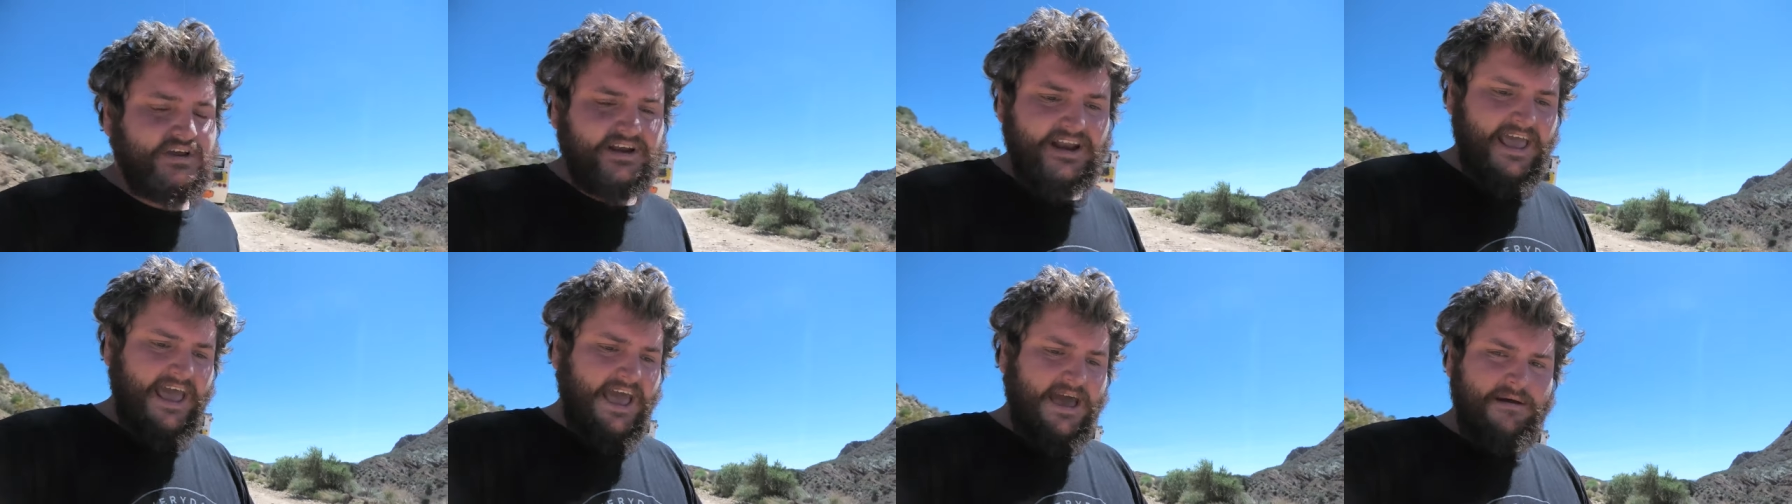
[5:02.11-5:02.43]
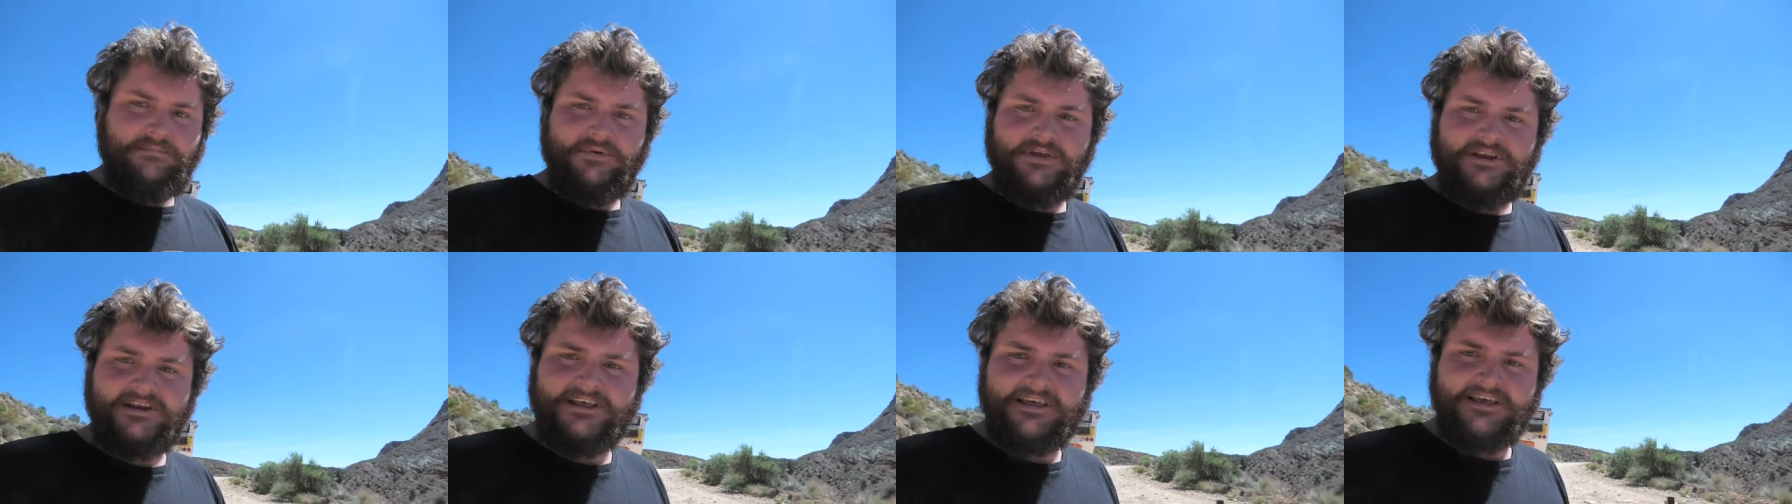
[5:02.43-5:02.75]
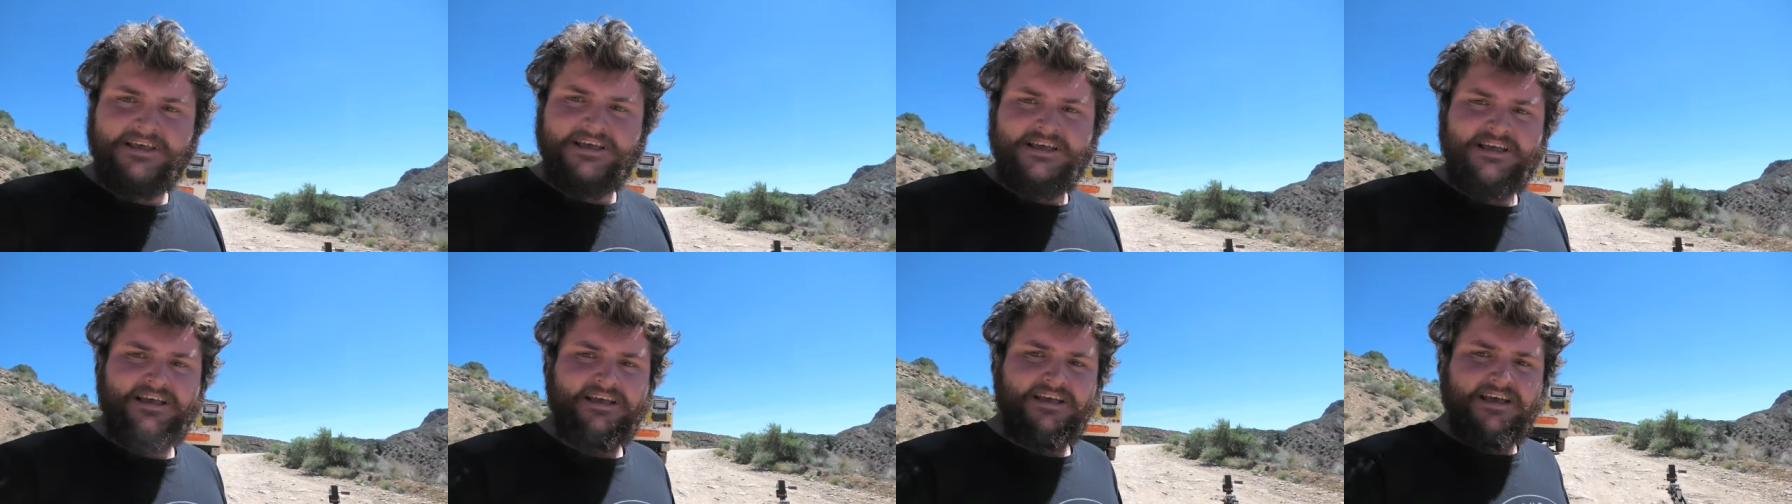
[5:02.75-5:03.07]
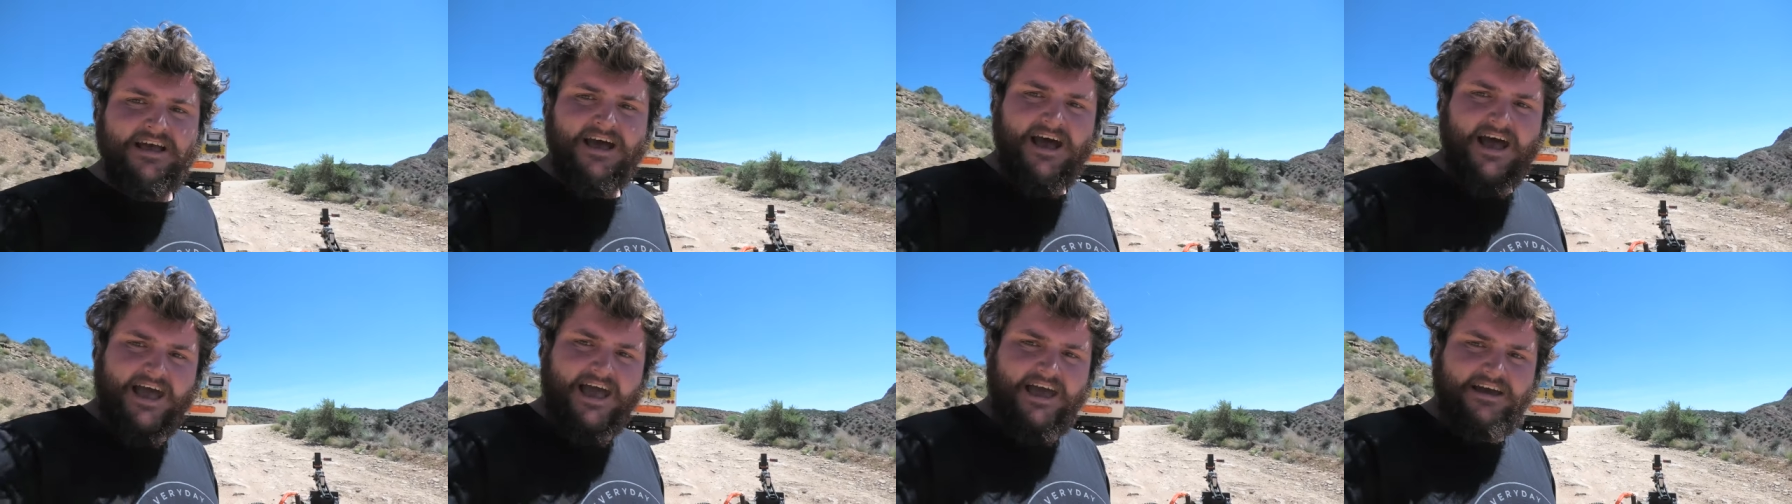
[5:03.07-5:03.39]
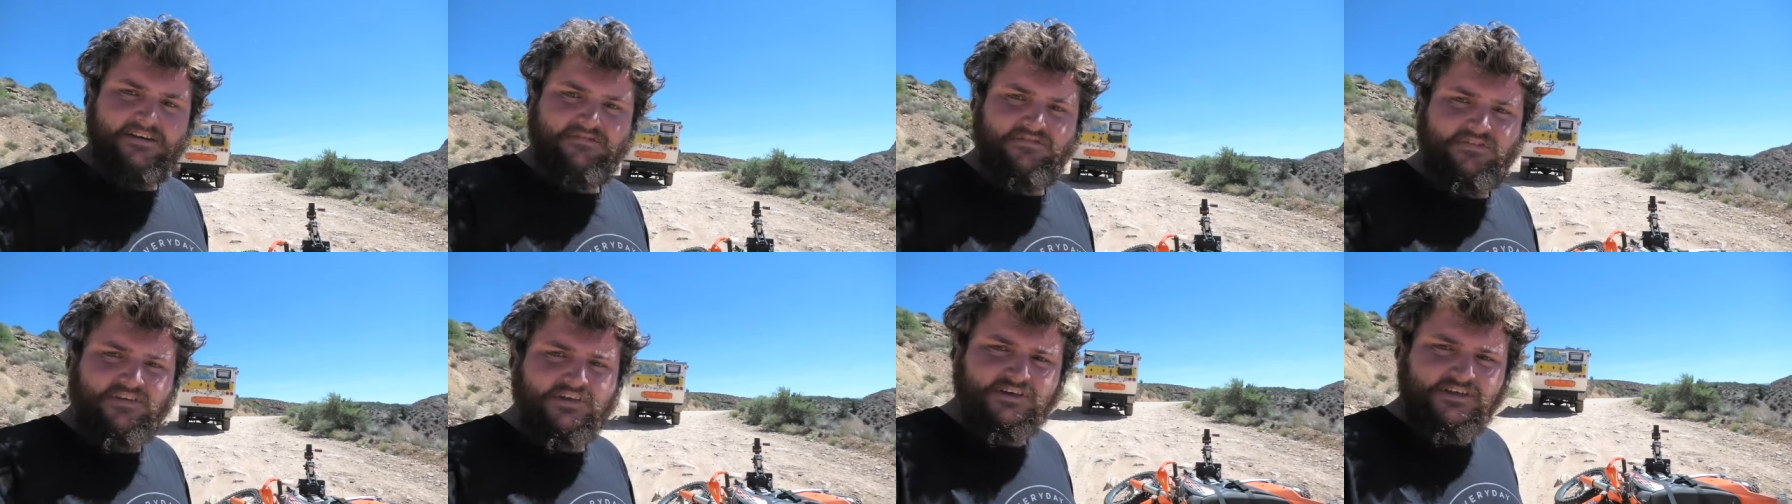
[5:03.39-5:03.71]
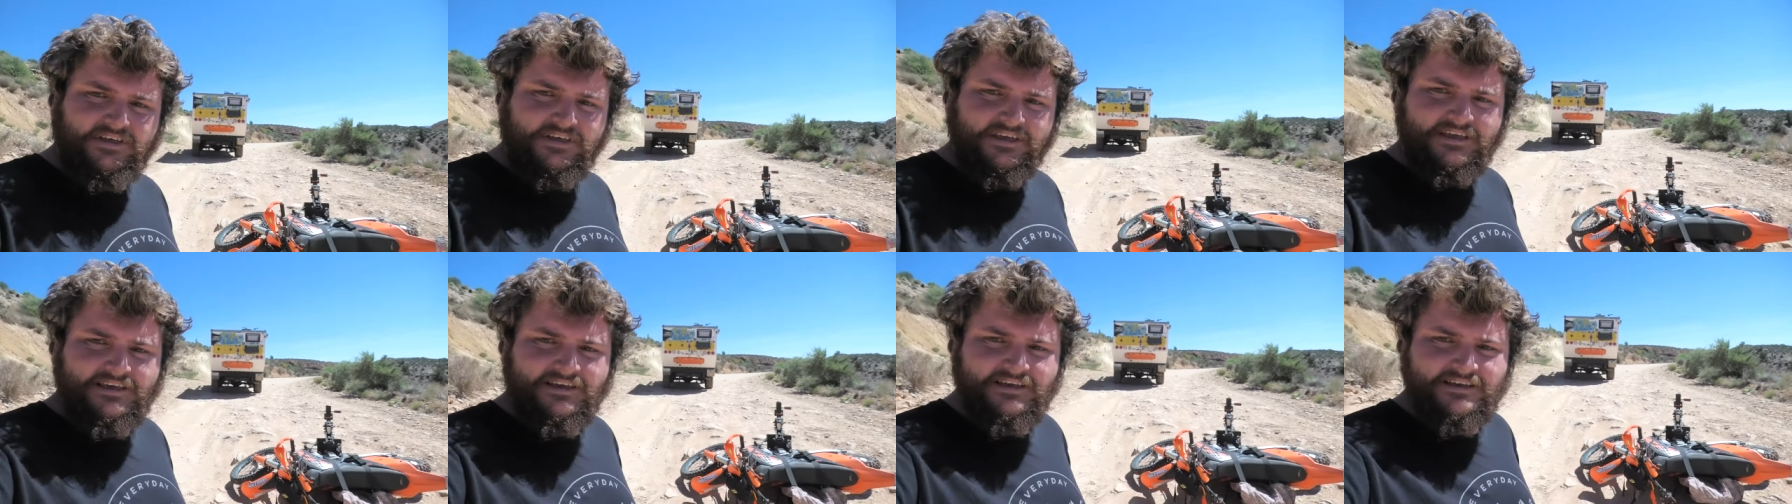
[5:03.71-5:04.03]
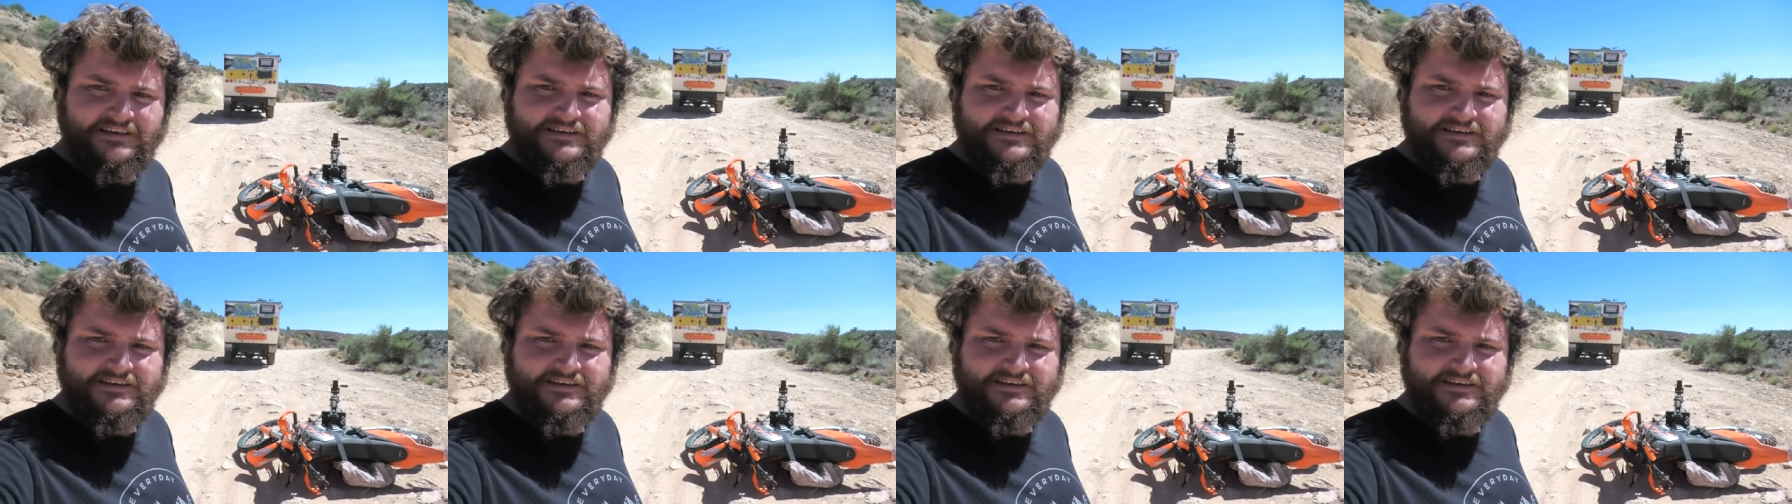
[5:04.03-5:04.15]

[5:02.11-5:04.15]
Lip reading: gonna happen. I had a feeling.